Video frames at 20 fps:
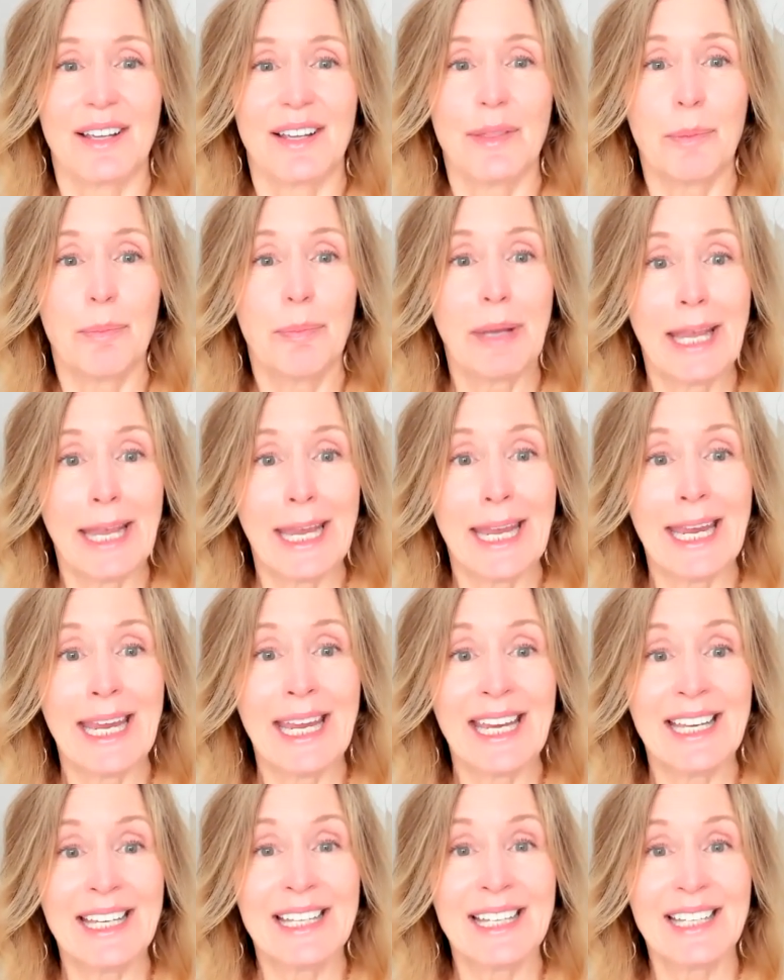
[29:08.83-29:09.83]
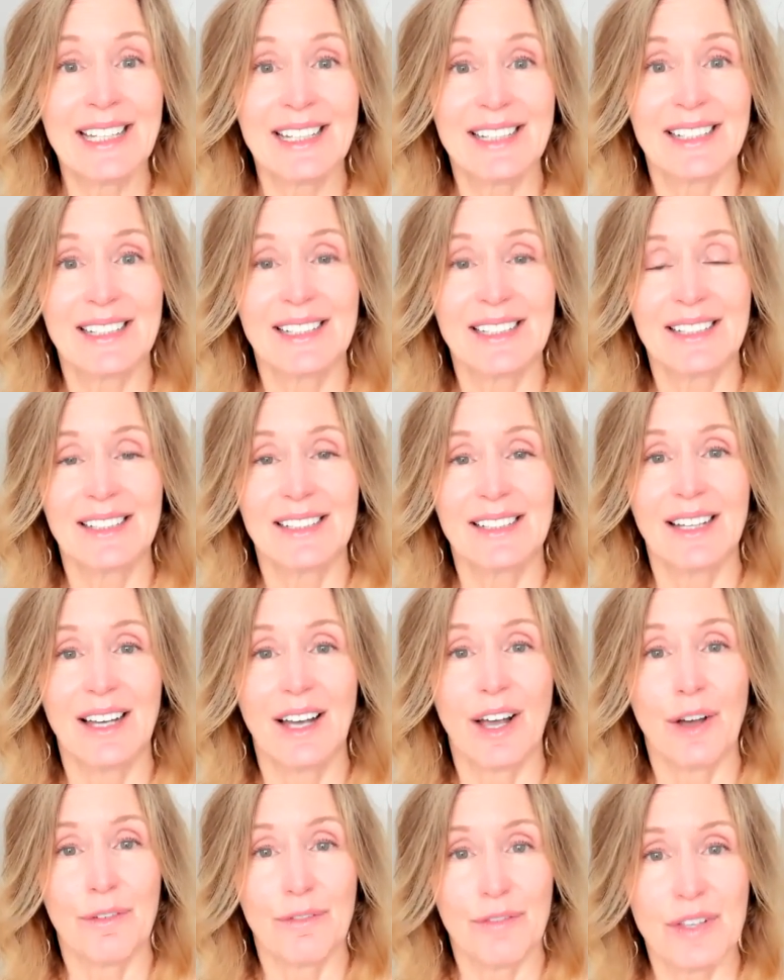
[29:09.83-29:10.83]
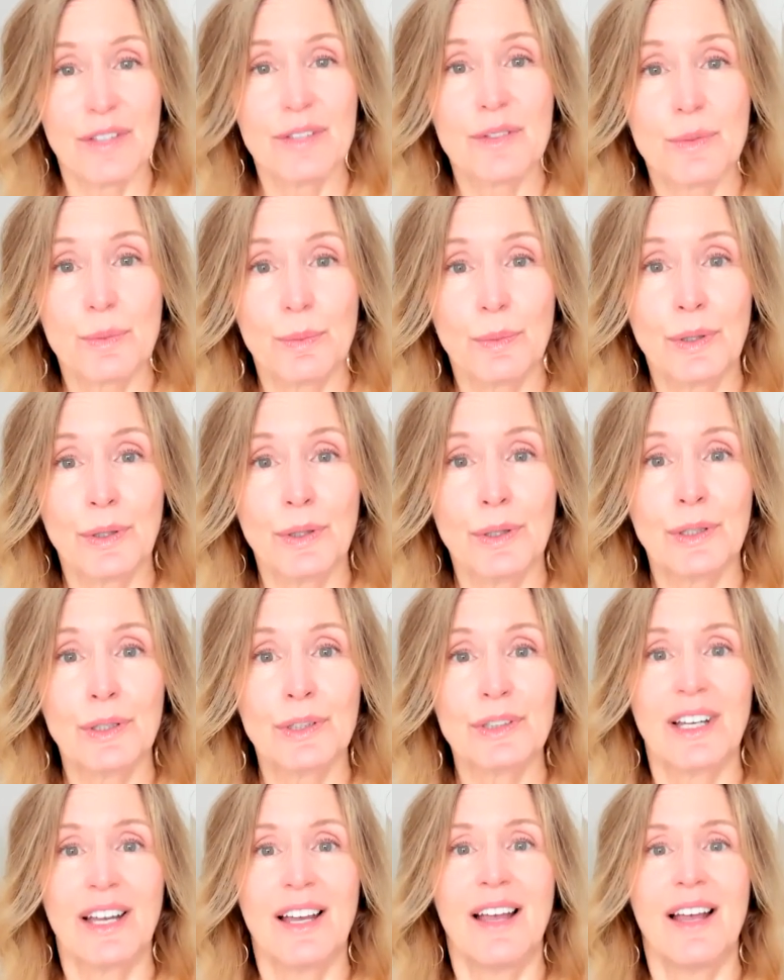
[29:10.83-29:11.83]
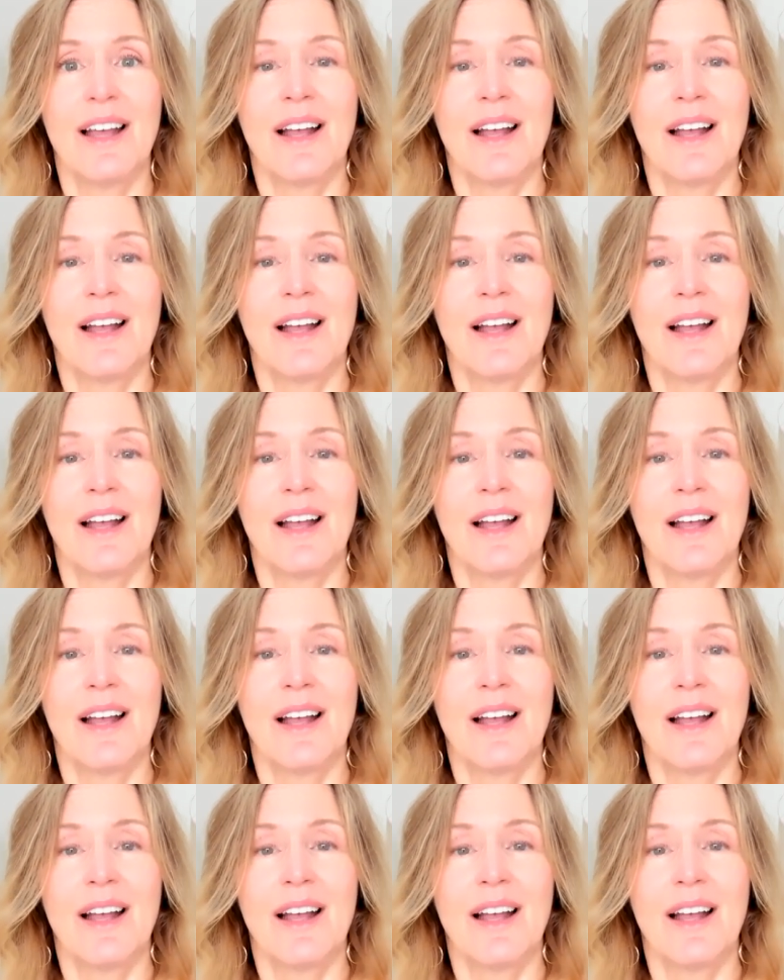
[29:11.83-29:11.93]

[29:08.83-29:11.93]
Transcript: the pain of this world,